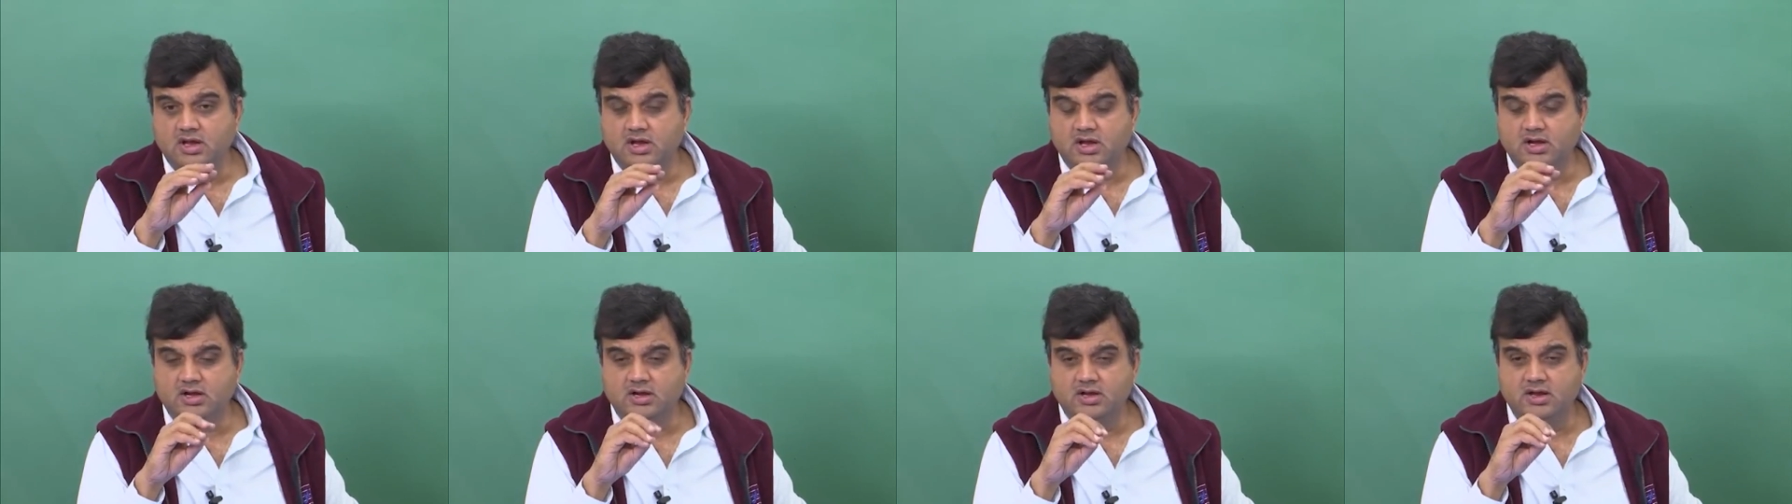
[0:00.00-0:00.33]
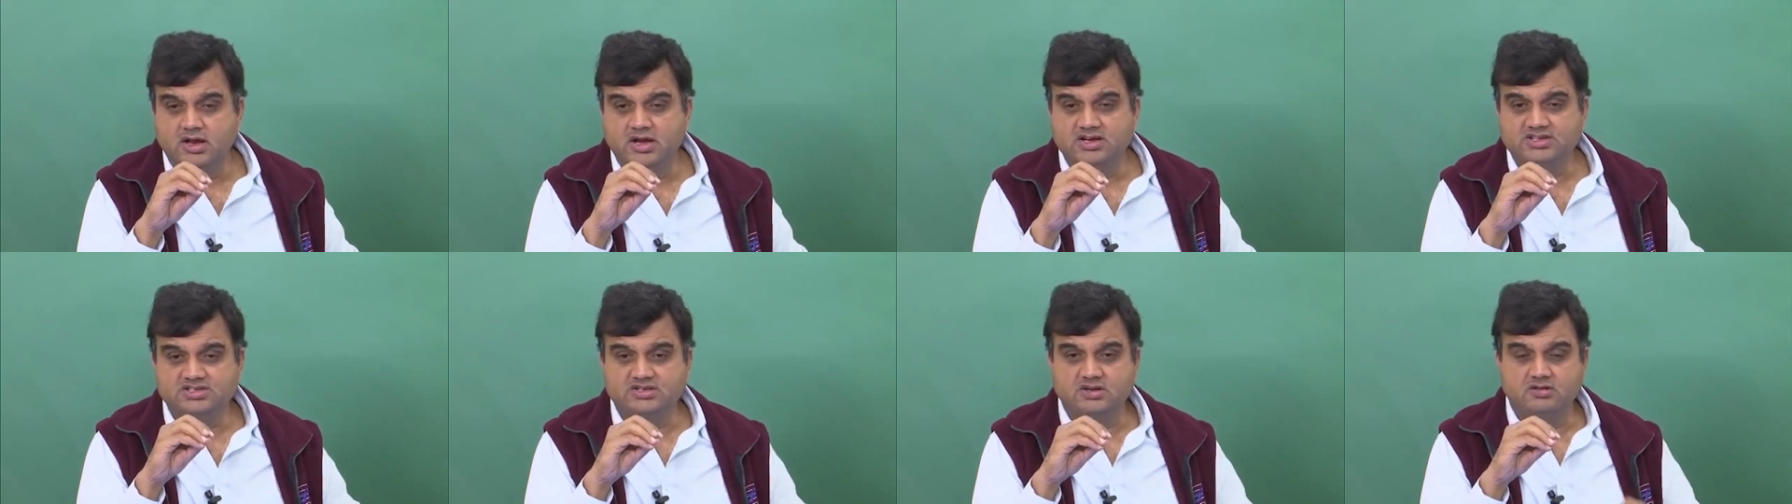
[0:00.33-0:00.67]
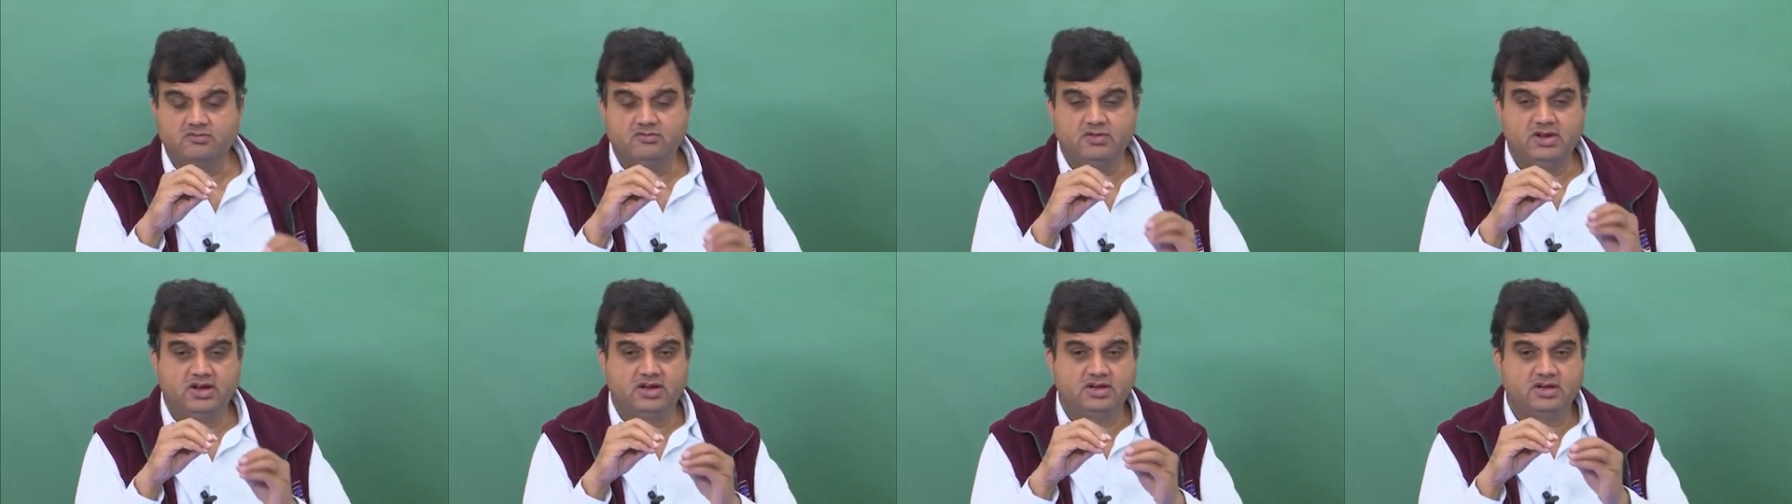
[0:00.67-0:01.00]
it gets
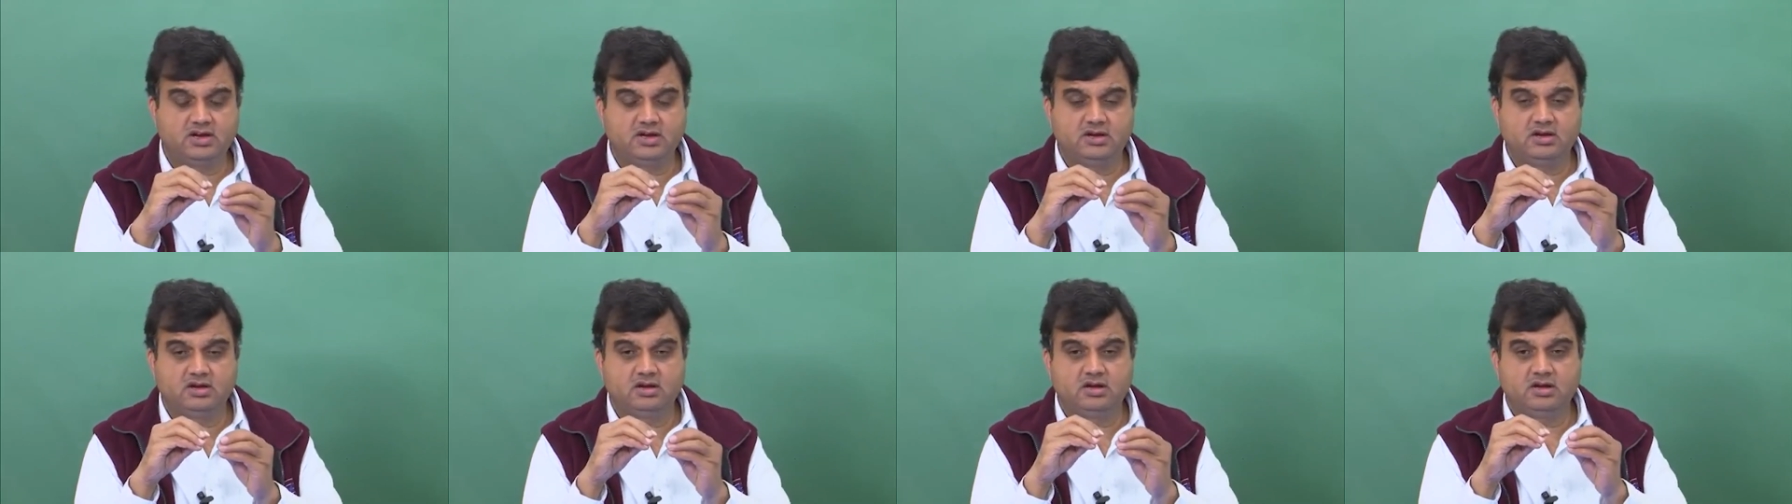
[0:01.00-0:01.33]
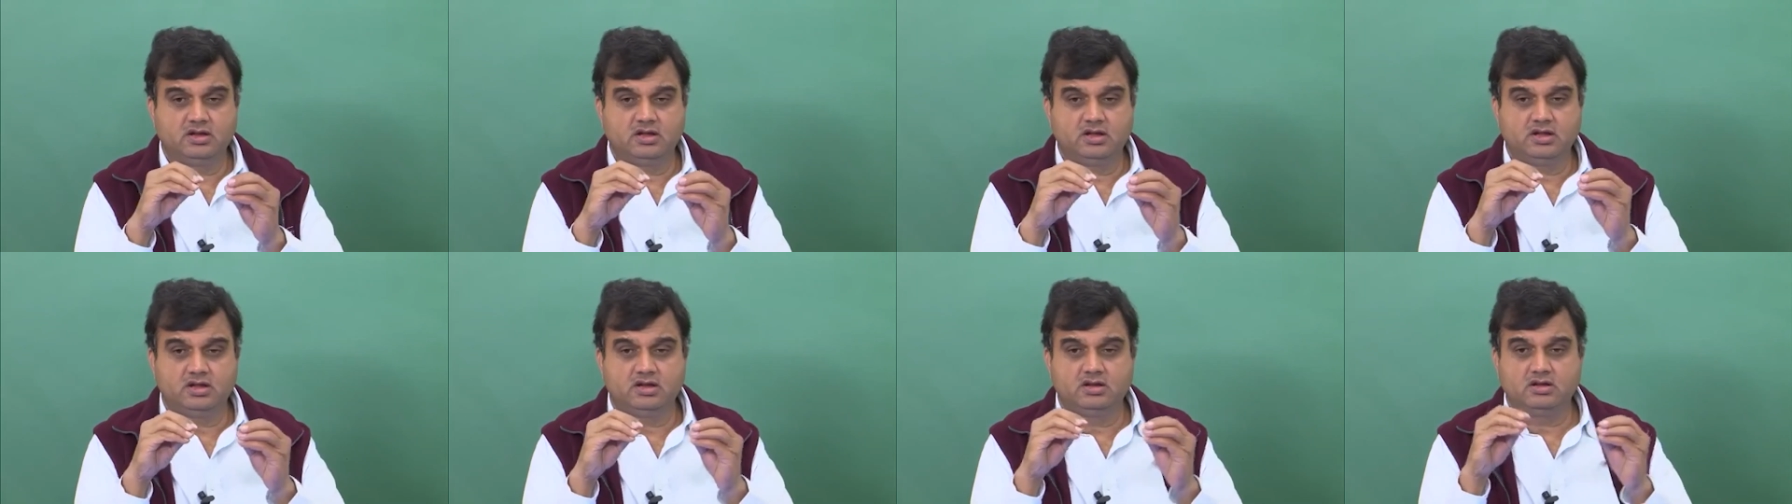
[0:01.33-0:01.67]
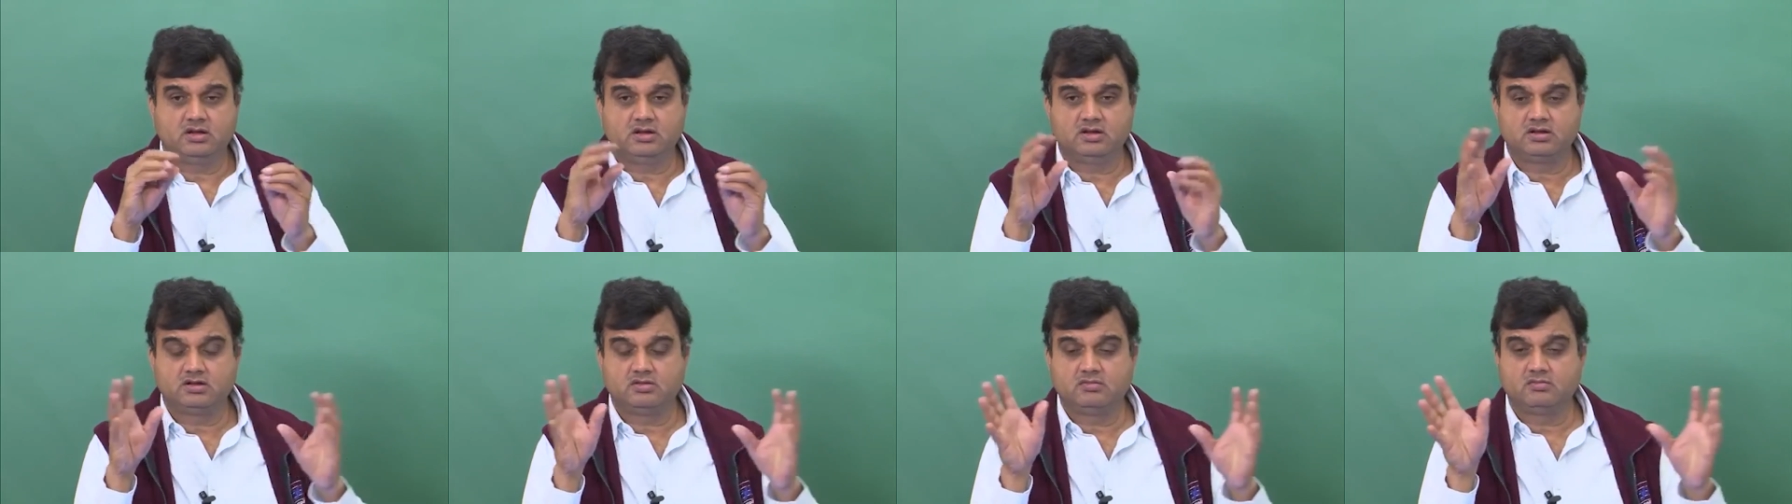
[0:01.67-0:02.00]
reflected
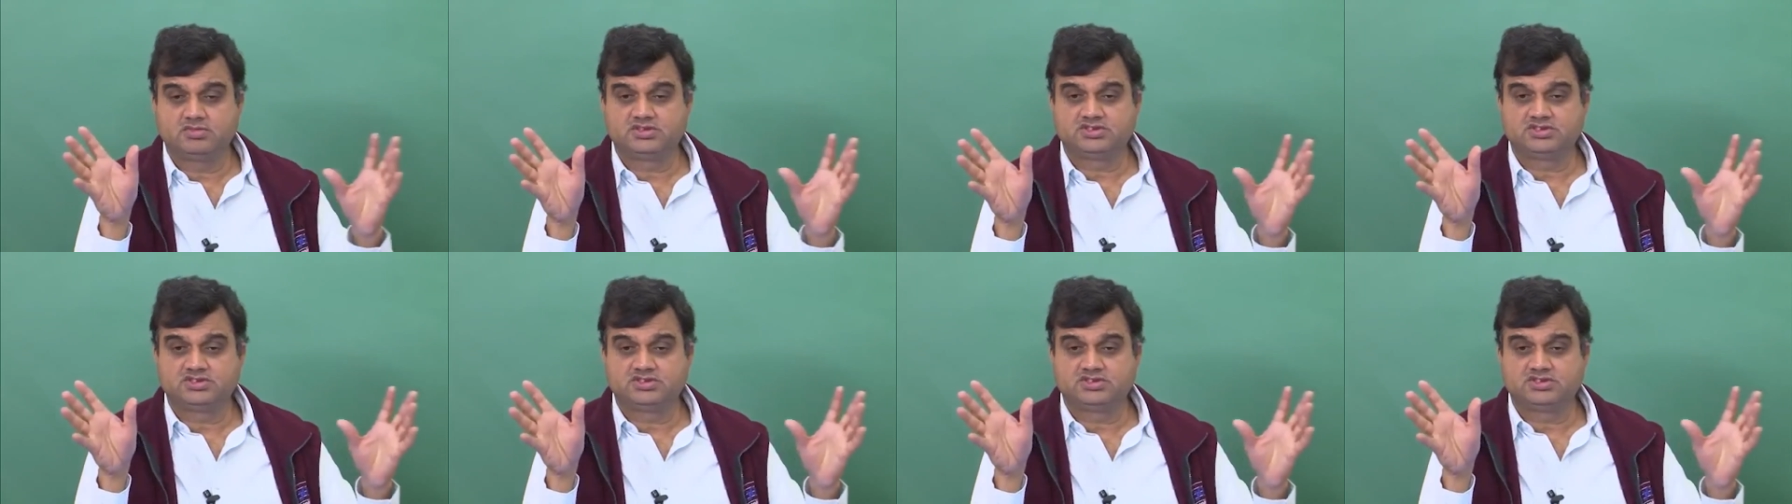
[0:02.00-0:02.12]
in